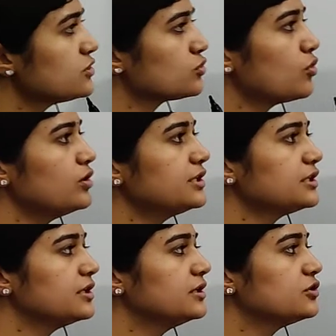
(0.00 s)
salt
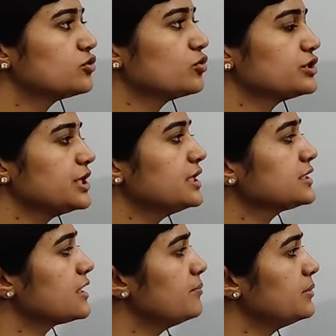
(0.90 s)

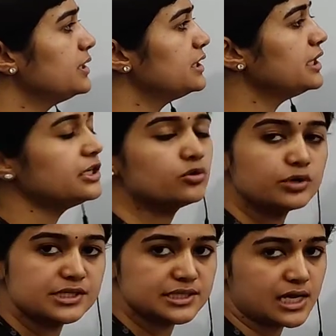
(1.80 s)
dissociates completely into
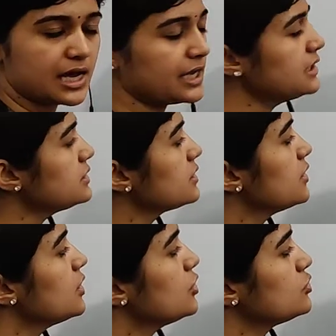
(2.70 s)
its ions.
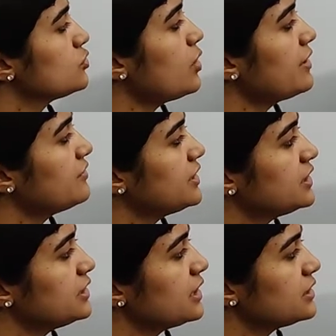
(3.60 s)
So I have
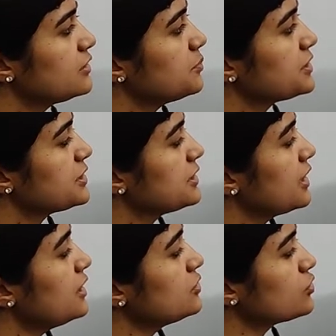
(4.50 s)
written 100%
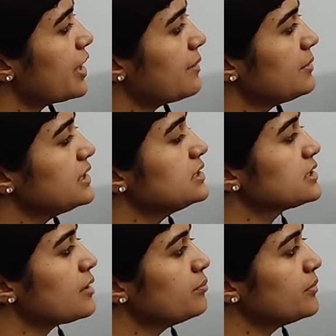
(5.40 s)
here. So Ma is
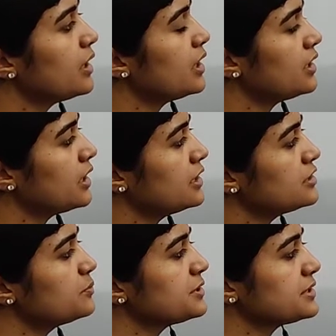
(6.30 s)

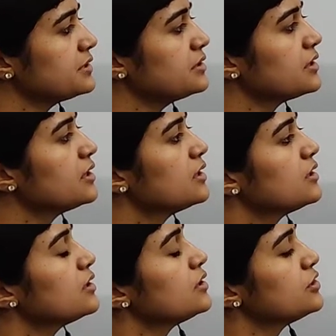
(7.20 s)
100%
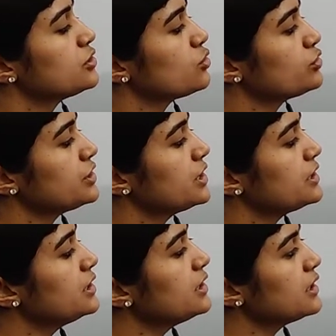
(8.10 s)

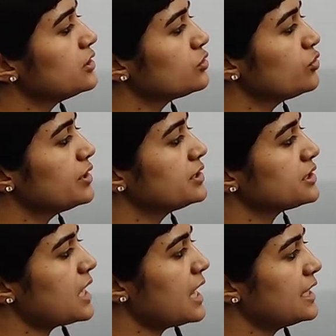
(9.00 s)
dissociating into
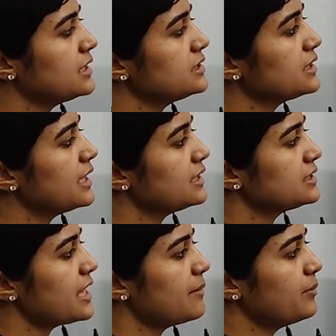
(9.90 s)
its ions, that is
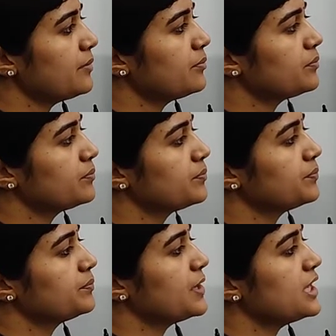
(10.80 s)
Ma
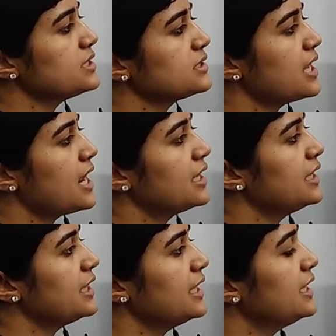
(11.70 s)
plus and
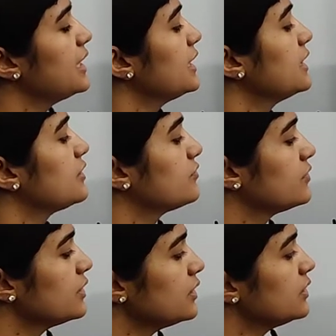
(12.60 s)
A negative.
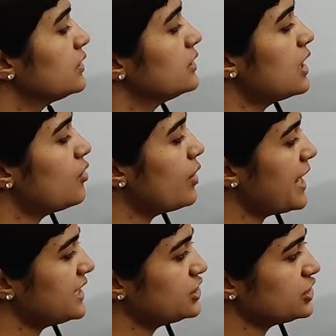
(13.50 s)
Now
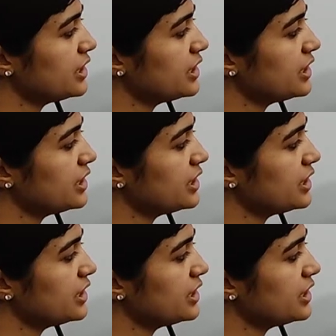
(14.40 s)
Ha,